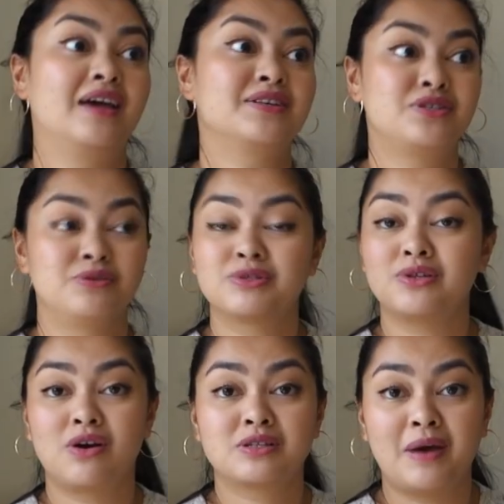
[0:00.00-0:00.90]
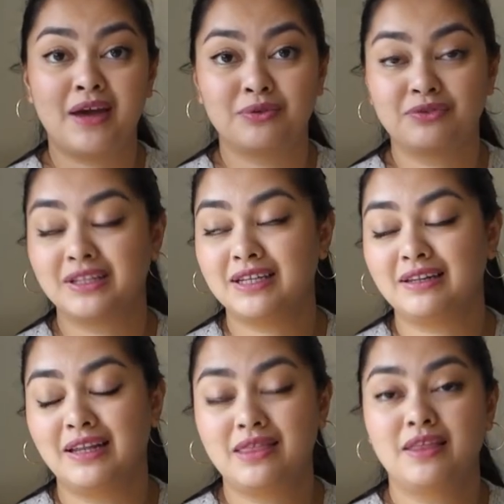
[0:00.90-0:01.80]
I assume socks, but I don't really
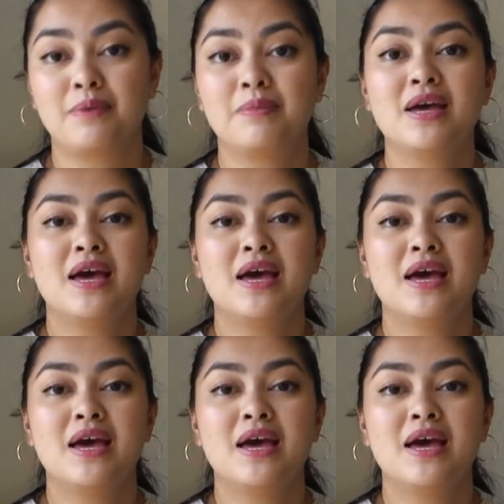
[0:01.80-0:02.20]
knit them,